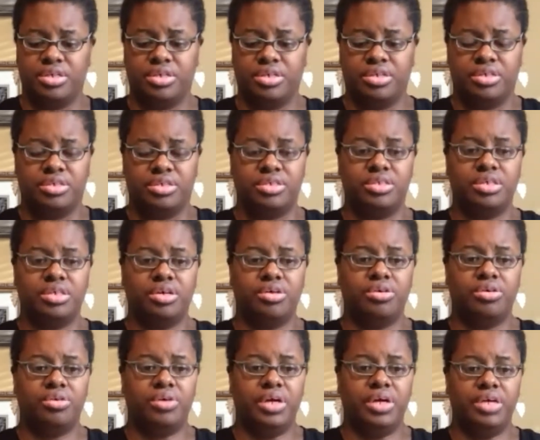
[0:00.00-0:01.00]

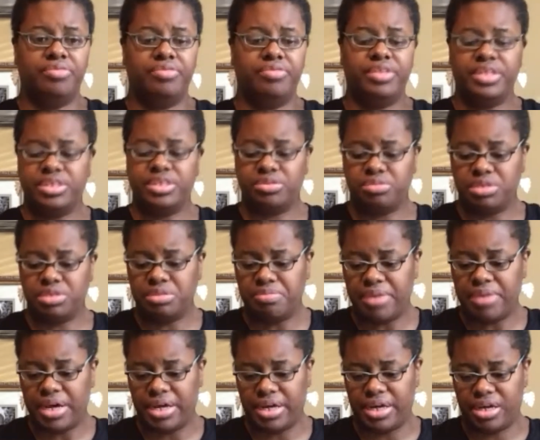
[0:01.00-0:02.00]
So if this was
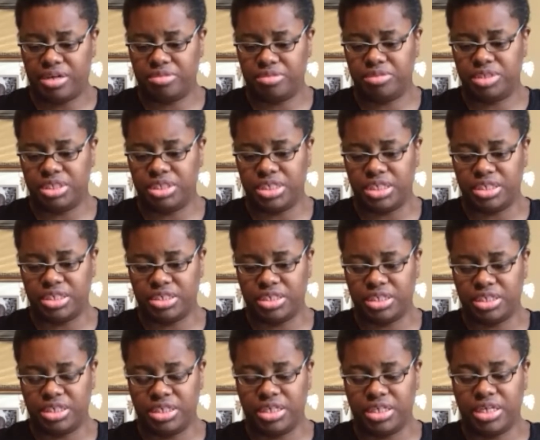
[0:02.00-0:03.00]
my object
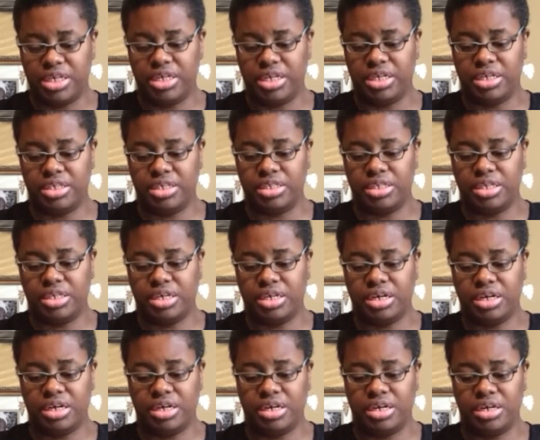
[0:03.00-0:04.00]
and
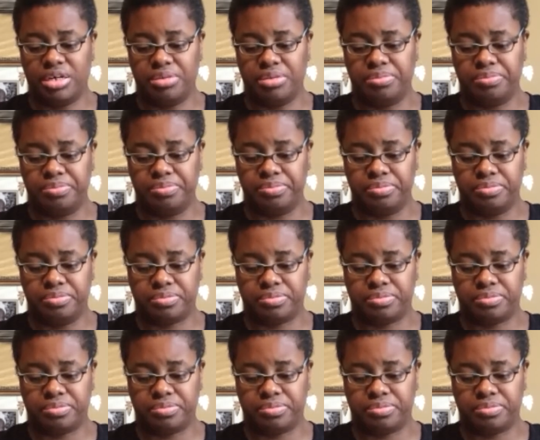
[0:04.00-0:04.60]
I